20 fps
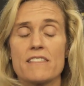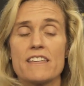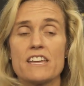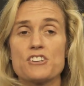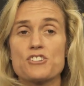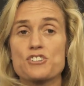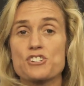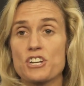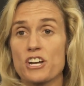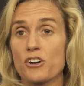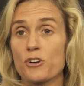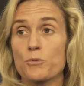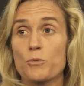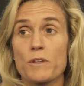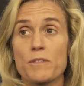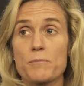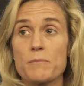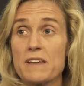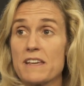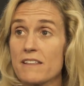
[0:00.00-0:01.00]
they shared
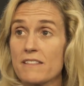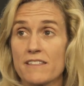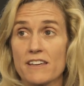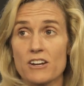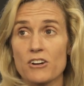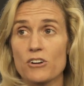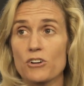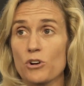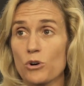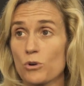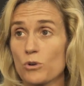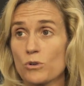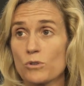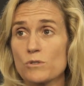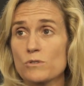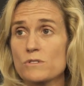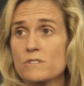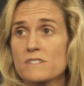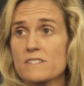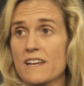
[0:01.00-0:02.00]
with me their
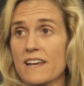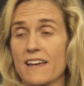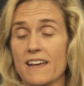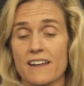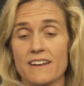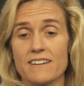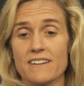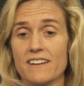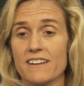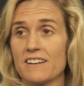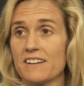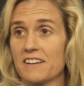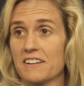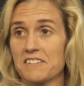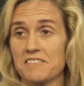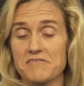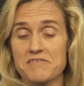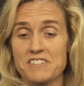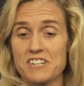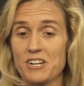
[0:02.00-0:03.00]
goals, and in
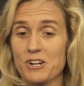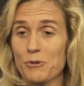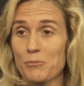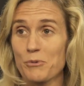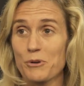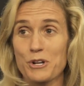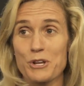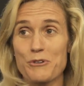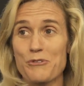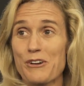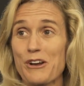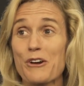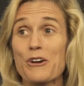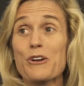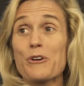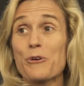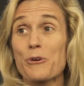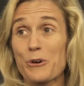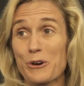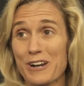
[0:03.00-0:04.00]
a pretty
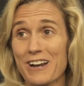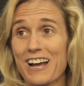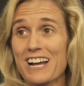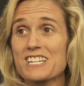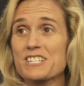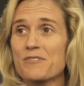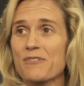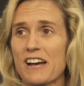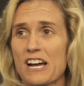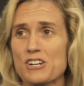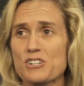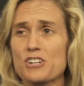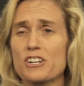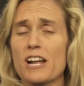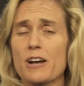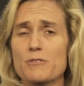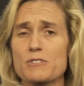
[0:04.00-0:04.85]
very organized fashion.